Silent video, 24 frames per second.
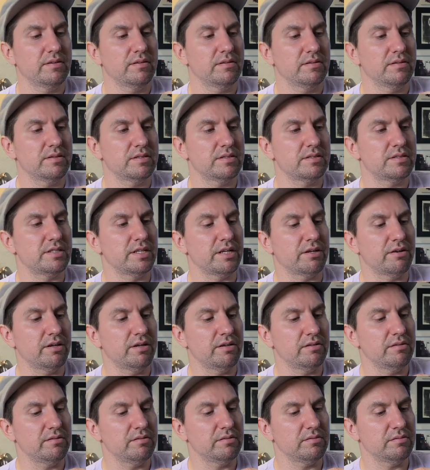
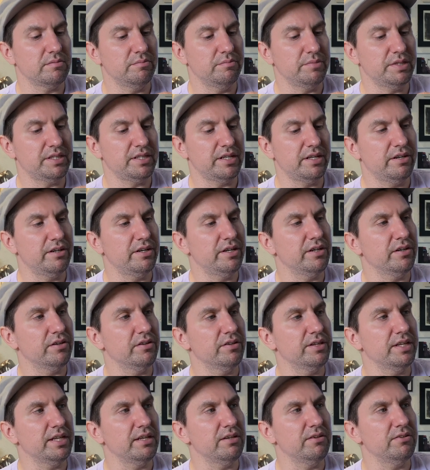secret material
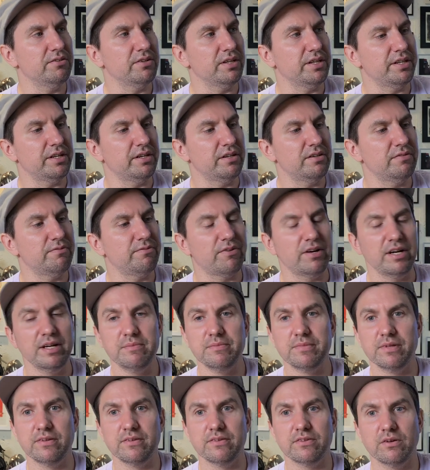they use on their
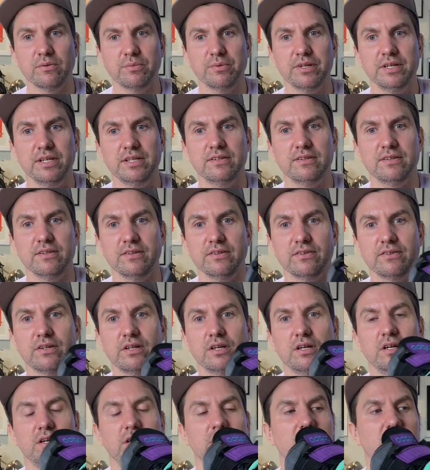frames and sole plates is
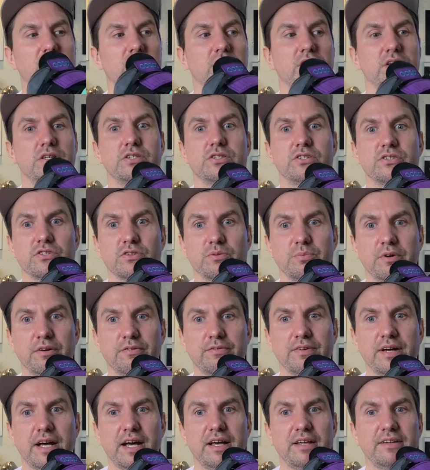super
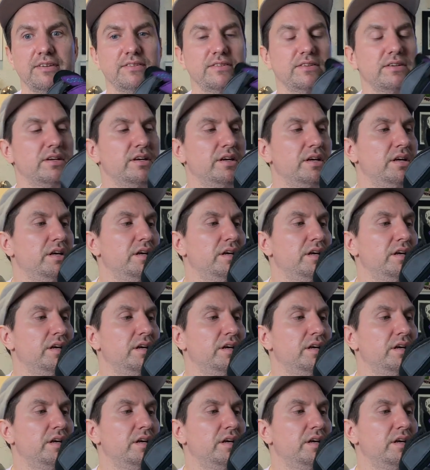fast.